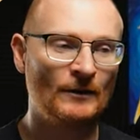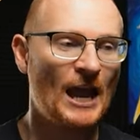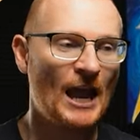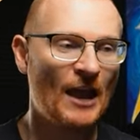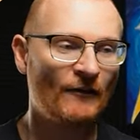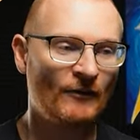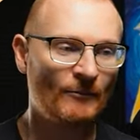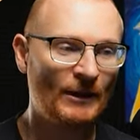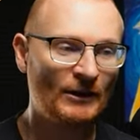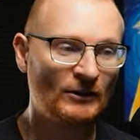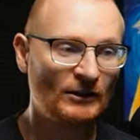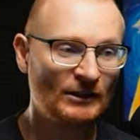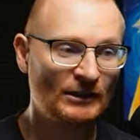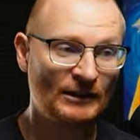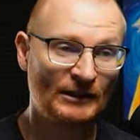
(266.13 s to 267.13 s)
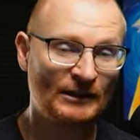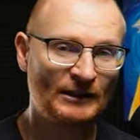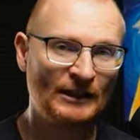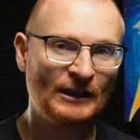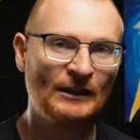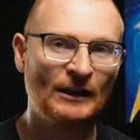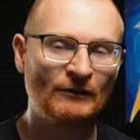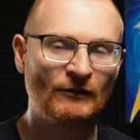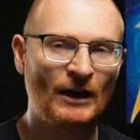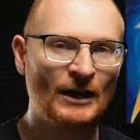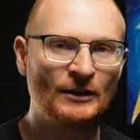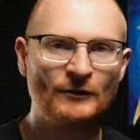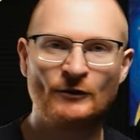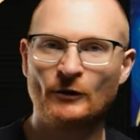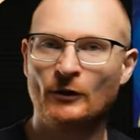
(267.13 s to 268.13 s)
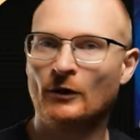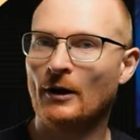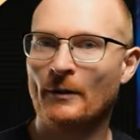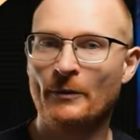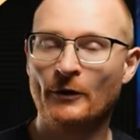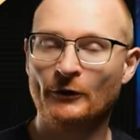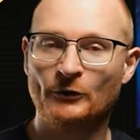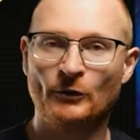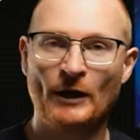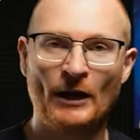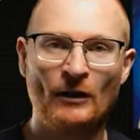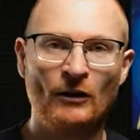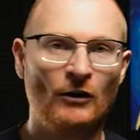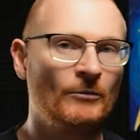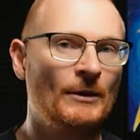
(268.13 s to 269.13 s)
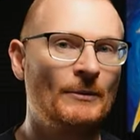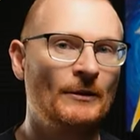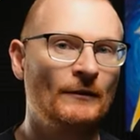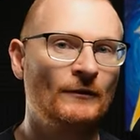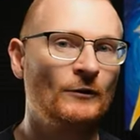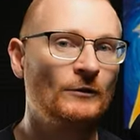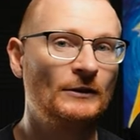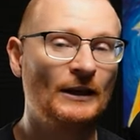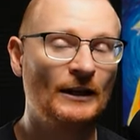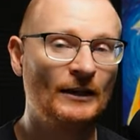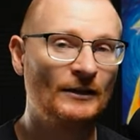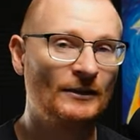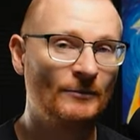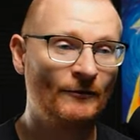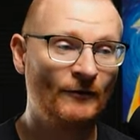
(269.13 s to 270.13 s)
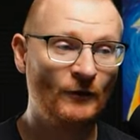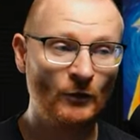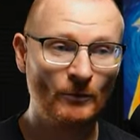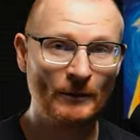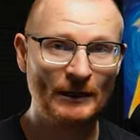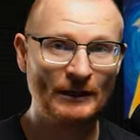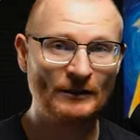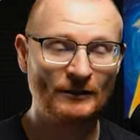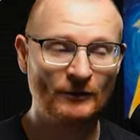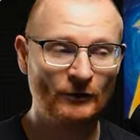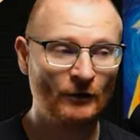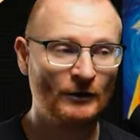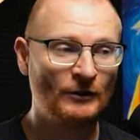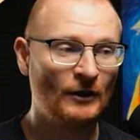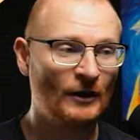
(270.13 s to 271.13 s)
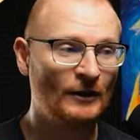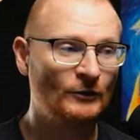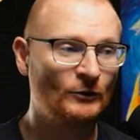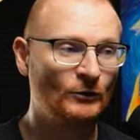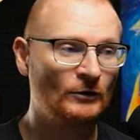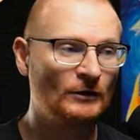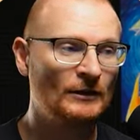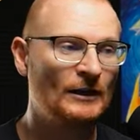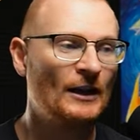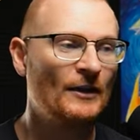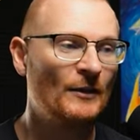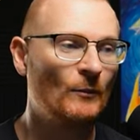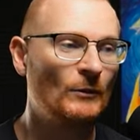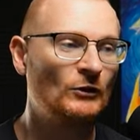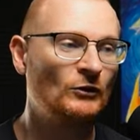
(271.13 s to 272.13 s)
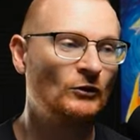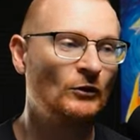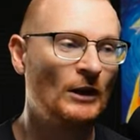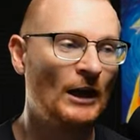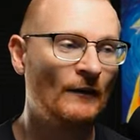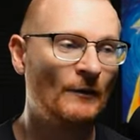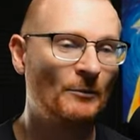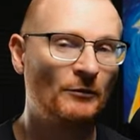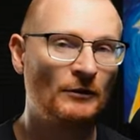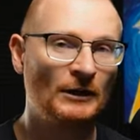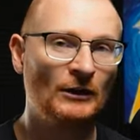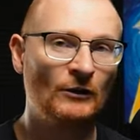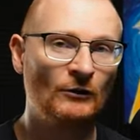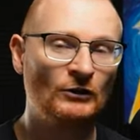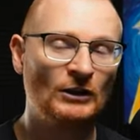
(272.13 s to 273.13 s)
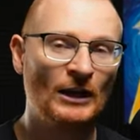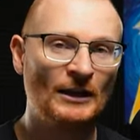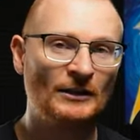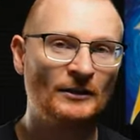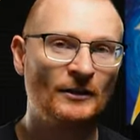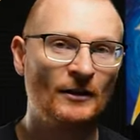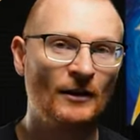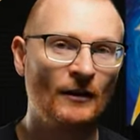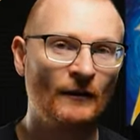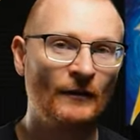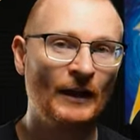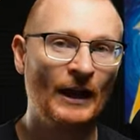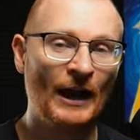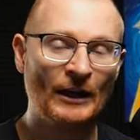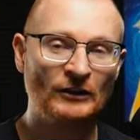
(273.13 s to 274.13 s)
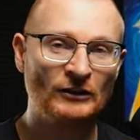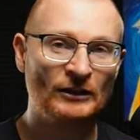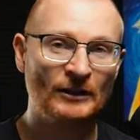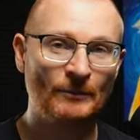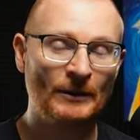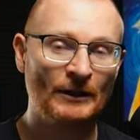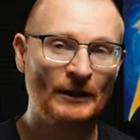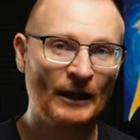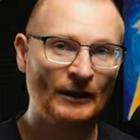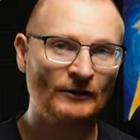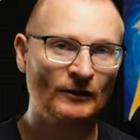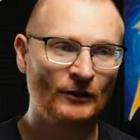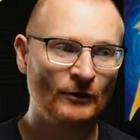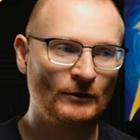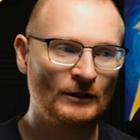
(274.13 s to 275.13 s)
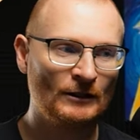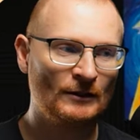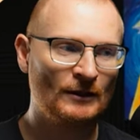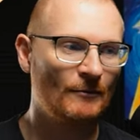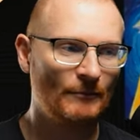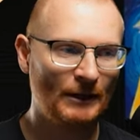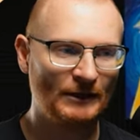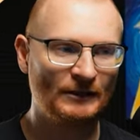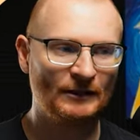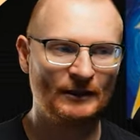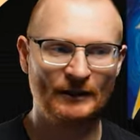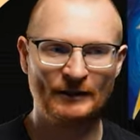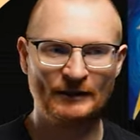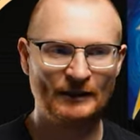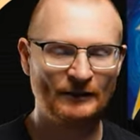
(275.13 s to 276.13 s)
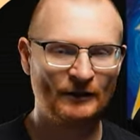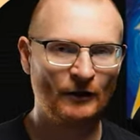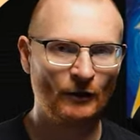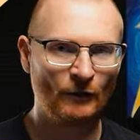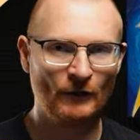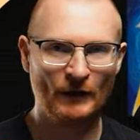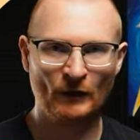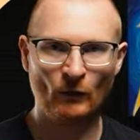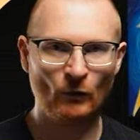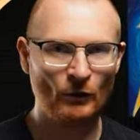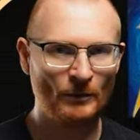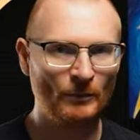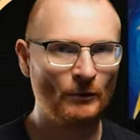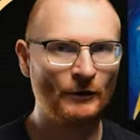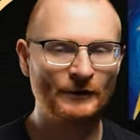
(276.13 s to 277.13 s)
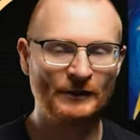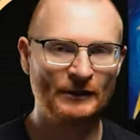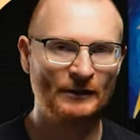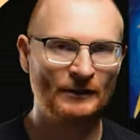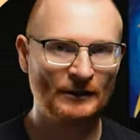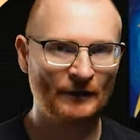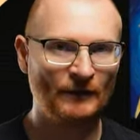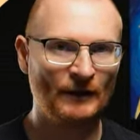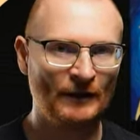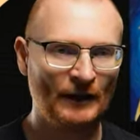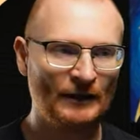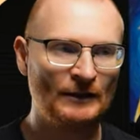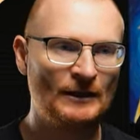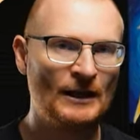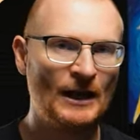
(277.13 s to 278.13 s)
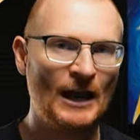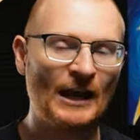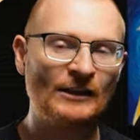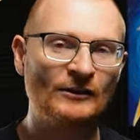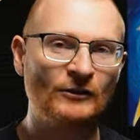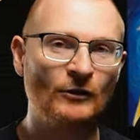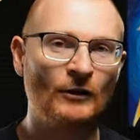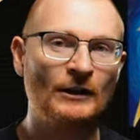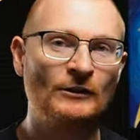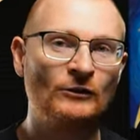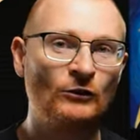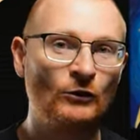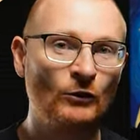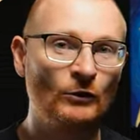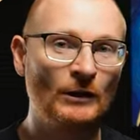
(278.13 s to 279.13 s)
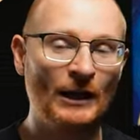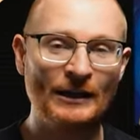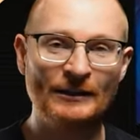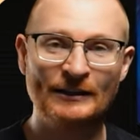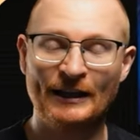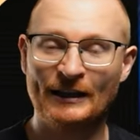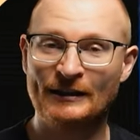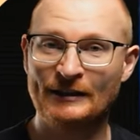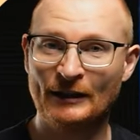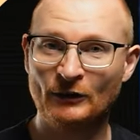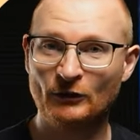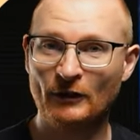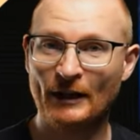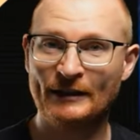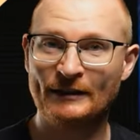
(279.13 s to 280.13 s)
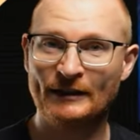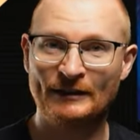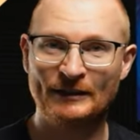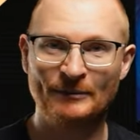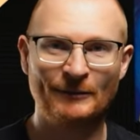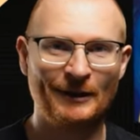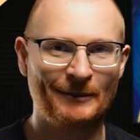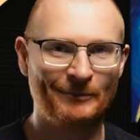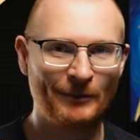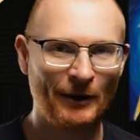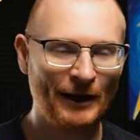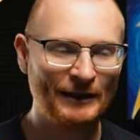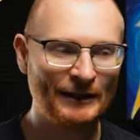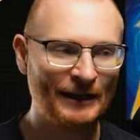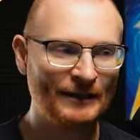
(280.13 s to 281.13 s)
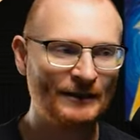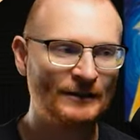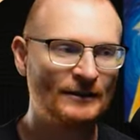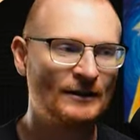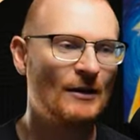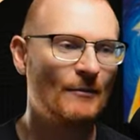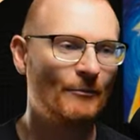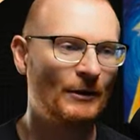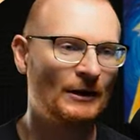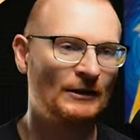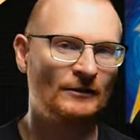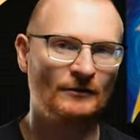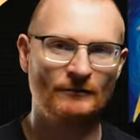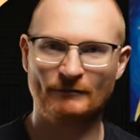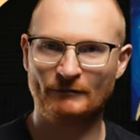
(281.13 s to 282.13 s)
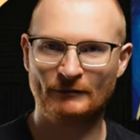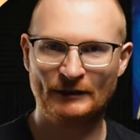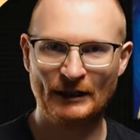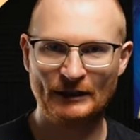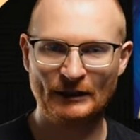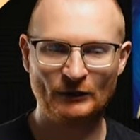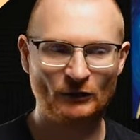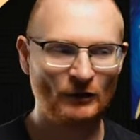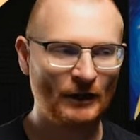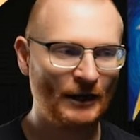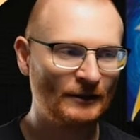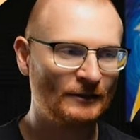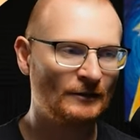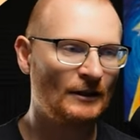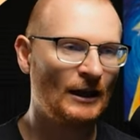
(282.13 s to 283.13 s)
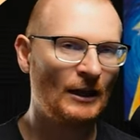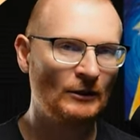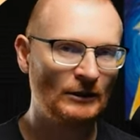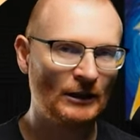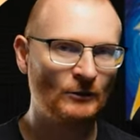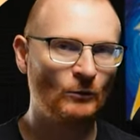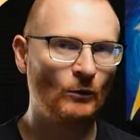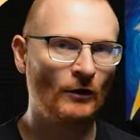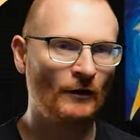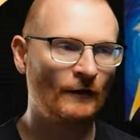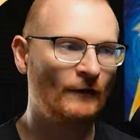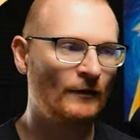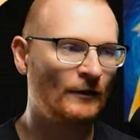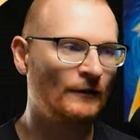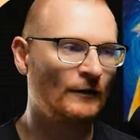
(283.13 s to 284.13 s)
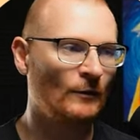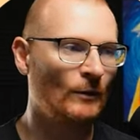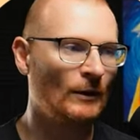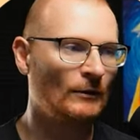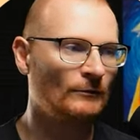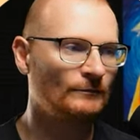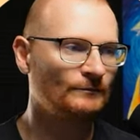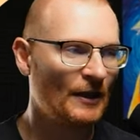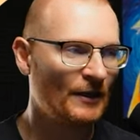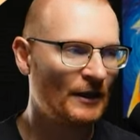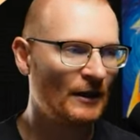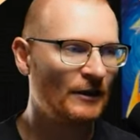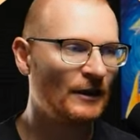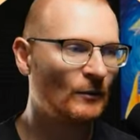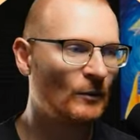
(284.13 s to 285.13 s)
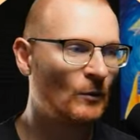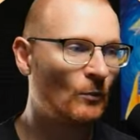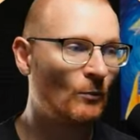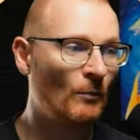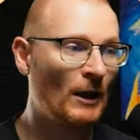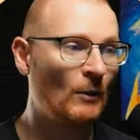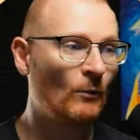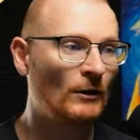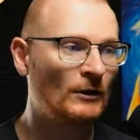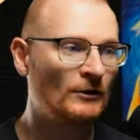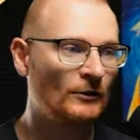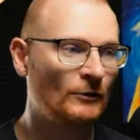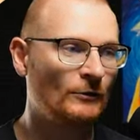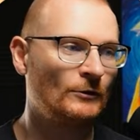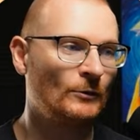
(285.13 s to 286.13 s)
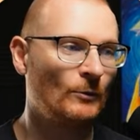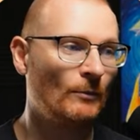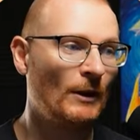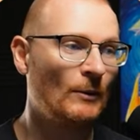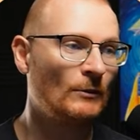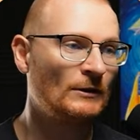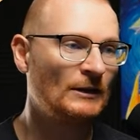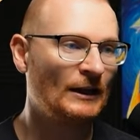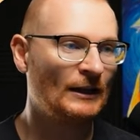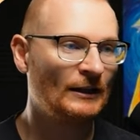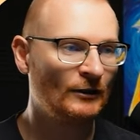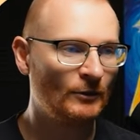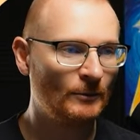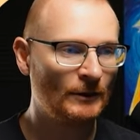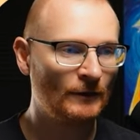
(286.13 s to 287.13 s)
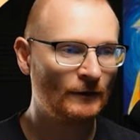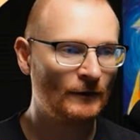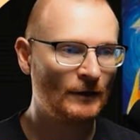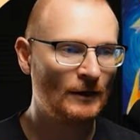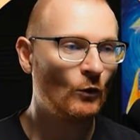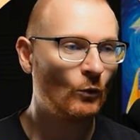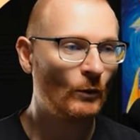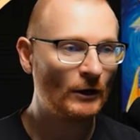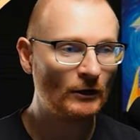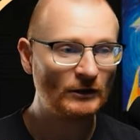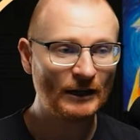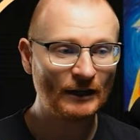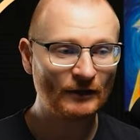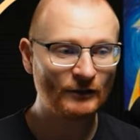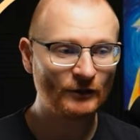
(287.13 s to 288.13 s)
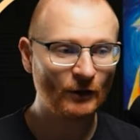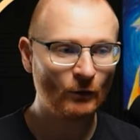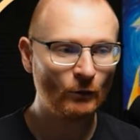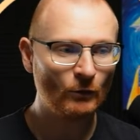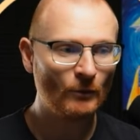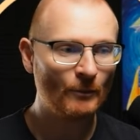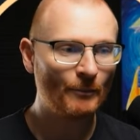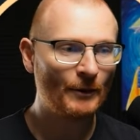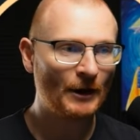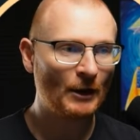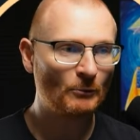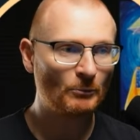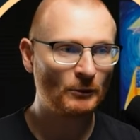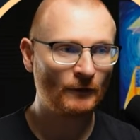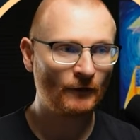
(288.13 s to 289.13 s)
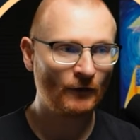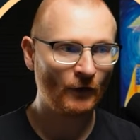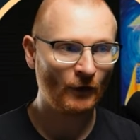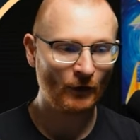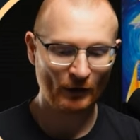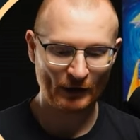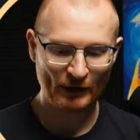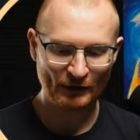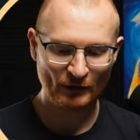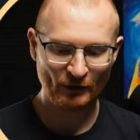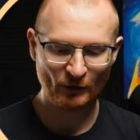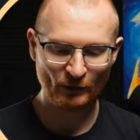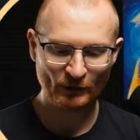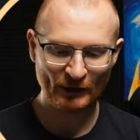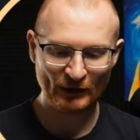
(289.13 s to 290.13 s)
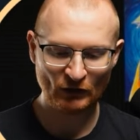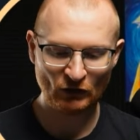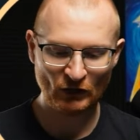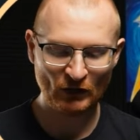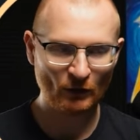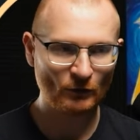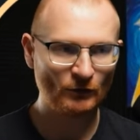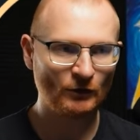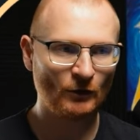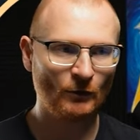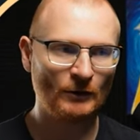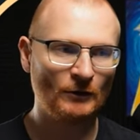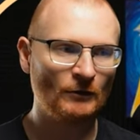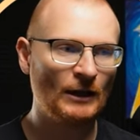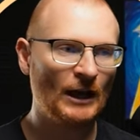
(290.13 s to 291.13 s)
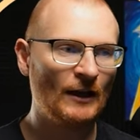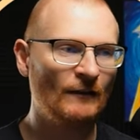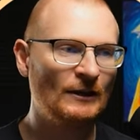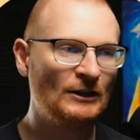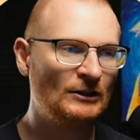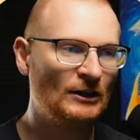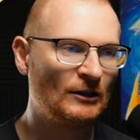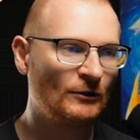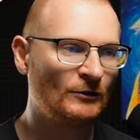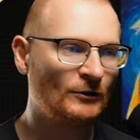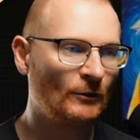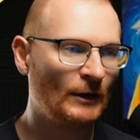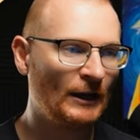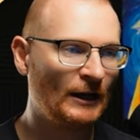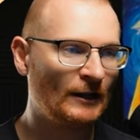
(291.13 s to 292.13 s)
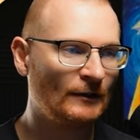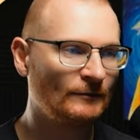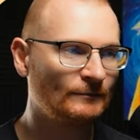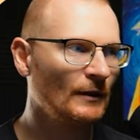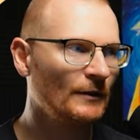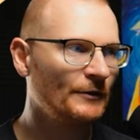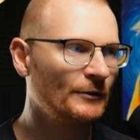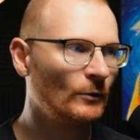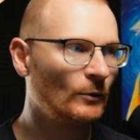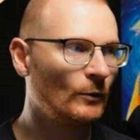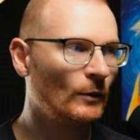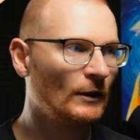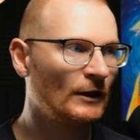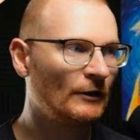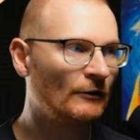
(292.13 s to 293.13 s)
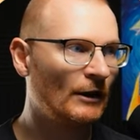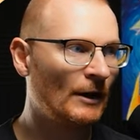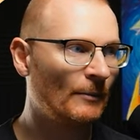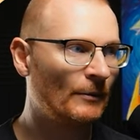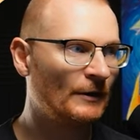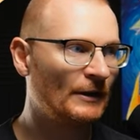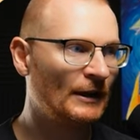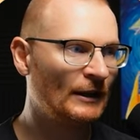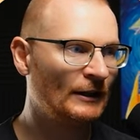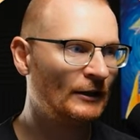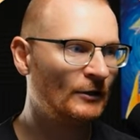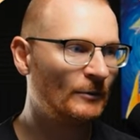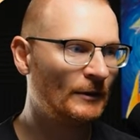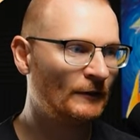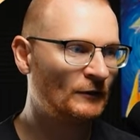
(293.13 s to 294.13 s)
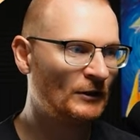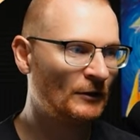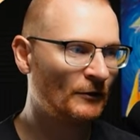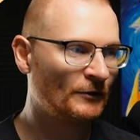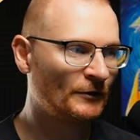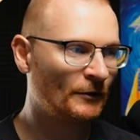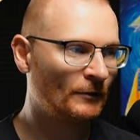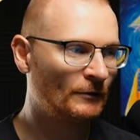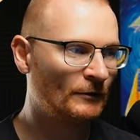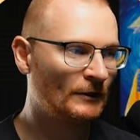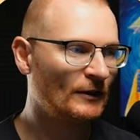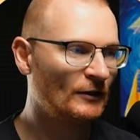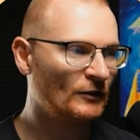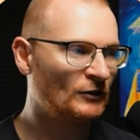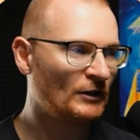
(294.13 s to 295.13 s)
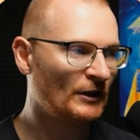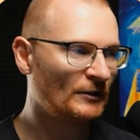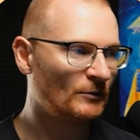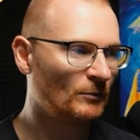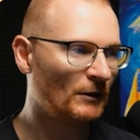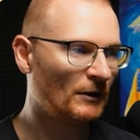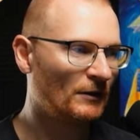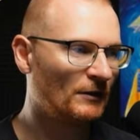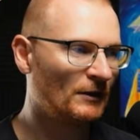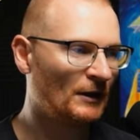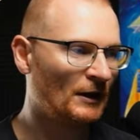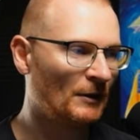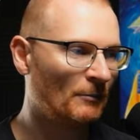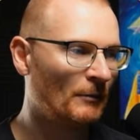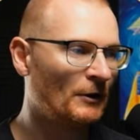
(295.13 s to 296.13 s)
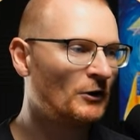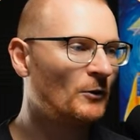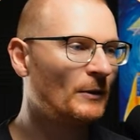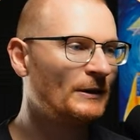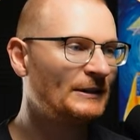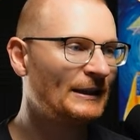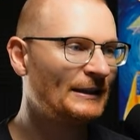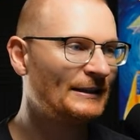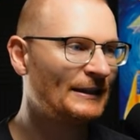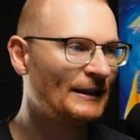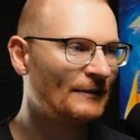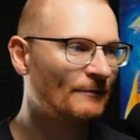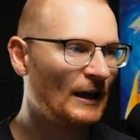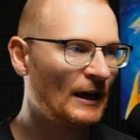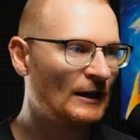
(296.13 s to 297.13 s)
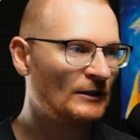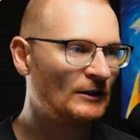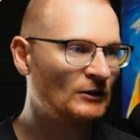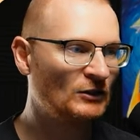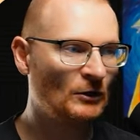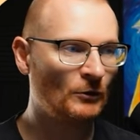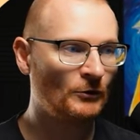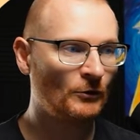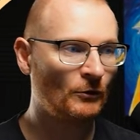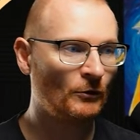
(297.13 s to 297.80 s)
If it manages to sit in that range for, I'm not sure how long, maybe a few seconds, a few minutes, not entirely sure, then we should have a pretty good chance of that actually being executed. Basically, this has to go via order books and stuff like that. It's not as good as, say, a centralized system like Binance, but it's decentralized. It does work very, very well. The other thing we may want to do is we may want to take a little bit of, we could take SOL, but I would prefer to use Jito SOL. I don't have any Jito SOL here, so we'll quickly grab a little bit of Jito SOL just with uh, my U S D C into Jito SOL.